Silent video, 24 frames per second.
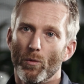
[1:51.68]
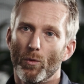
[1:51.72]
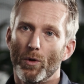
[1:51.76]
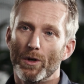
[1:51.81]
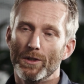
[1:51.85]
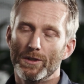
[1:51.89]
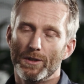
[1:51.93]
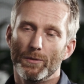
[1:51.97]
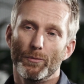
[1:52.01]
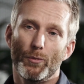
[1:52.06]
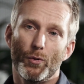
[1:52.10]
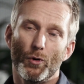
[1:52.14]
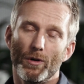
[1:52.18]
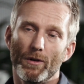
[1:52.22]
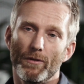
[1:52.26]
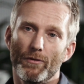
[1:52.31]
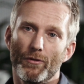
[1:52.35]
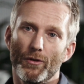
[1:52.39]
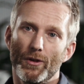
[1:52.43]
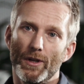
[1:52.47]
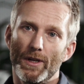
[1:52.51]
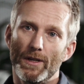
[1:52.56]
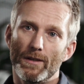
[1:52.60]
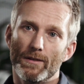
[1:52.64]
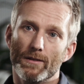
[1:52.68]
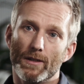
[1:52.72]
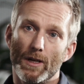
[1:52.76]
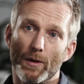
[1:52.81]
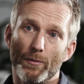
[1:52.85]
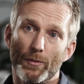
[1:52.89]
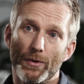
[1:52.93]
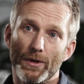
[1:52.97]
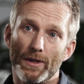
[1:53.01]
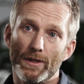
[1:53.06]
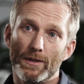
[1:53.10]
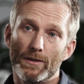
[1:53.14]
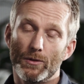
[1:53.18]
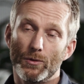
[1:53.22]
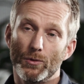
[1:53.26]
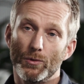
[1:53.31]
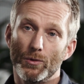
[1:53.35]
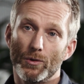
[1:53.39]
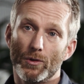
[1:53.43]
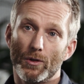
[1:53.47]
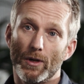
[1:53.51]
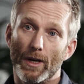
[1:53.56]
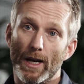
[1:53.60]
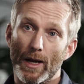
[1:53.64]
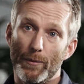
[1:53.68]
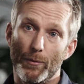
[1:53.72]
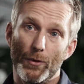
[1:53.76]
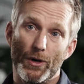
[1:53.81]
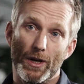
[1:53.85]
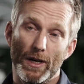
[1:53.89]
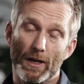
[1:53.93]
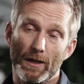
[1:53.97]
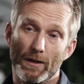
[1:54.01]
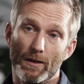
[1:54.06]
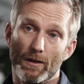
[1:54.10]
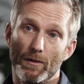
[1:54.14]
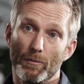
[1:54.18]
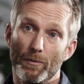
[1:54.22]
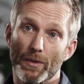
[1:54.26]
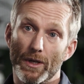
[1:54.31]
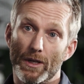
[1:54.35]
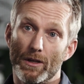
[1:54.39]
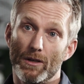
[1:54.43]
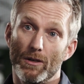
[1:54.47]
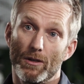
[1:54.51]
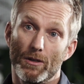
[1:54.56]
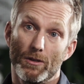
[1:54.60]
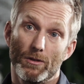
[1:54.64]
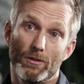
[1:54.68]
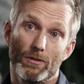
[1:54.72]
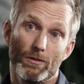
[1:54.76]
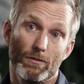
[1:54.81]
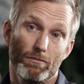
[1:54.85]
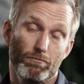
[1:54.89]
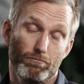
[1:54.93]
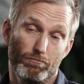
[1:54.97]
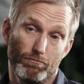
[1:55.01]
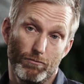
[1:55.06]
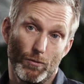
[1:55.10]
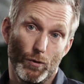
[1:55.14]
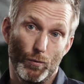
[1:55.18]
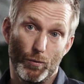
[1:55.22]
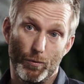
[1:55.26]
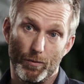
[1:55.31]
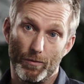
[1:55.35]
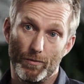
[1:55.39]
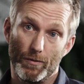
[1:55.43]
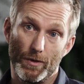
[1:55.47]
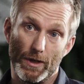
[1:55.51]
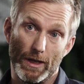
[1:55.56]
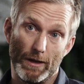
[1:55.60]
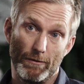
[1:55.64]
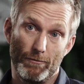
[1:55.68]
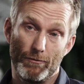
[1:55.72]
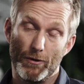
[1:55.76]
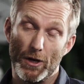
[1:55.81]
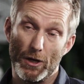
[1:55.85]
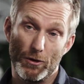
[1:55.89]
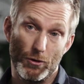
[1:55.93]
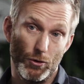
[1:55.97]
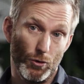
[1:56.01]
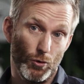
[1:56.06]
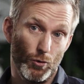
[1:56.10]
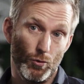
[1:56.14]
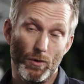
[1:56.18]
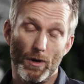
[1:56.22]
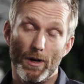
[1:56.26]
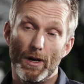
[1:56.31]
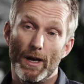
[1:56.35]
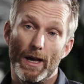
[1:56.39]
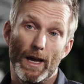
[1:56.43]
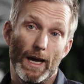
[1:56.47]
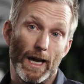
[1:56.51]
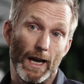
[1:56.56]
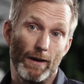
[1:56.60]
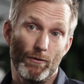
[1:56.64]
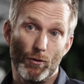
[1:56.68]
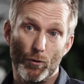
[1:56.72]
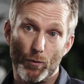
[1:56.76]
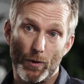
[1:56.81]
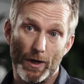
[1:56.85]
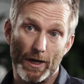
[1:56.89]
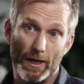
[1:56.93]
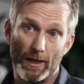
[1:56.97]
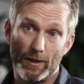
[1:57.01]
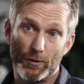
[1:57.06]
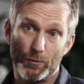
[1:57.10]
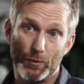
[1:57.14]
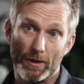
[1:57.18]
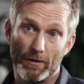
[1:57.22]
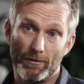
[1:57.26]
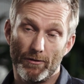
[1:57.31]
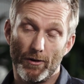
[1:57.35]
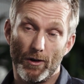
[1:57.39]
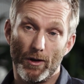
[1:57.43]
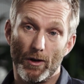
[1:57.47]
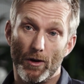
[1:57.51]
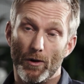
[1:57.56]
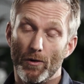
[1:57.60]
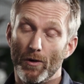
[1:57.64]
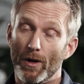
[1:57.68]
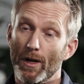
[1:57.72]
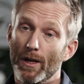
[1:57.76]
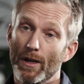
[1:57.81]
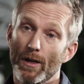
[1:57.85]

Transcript: Well, it's important for these companies to collaborate because if they do, everyone else would follow.